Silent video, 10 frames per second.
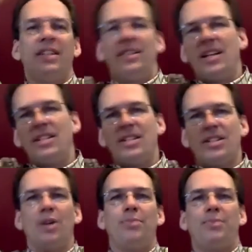It doesn't
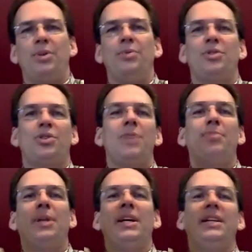slope too
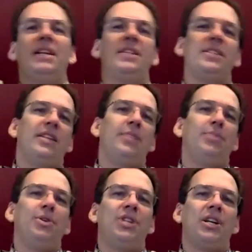steeply. It doesn't
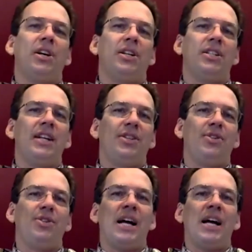steep or it's not
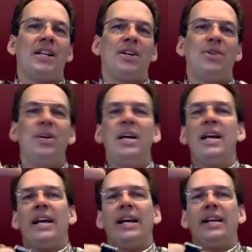too shallow.
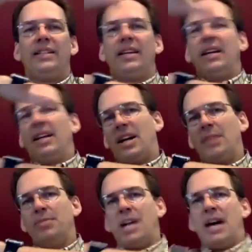It
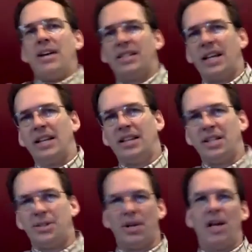comes out. It's got
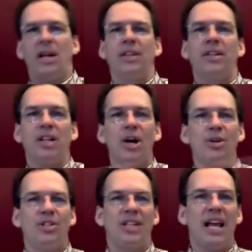this, the
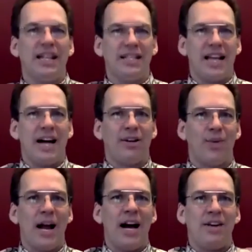low state is out
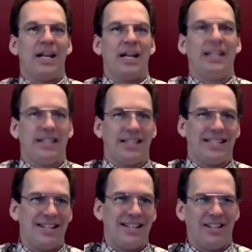around, not at the
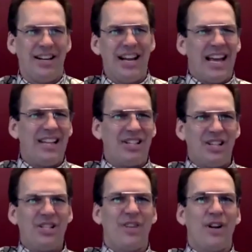center. It's
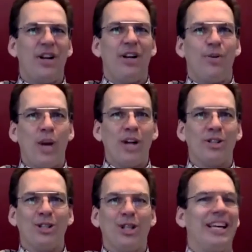just a very
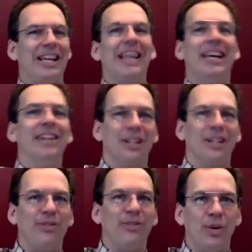weird looking hill,
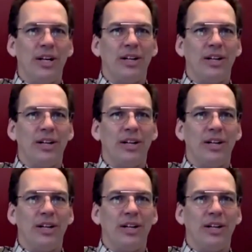if you will.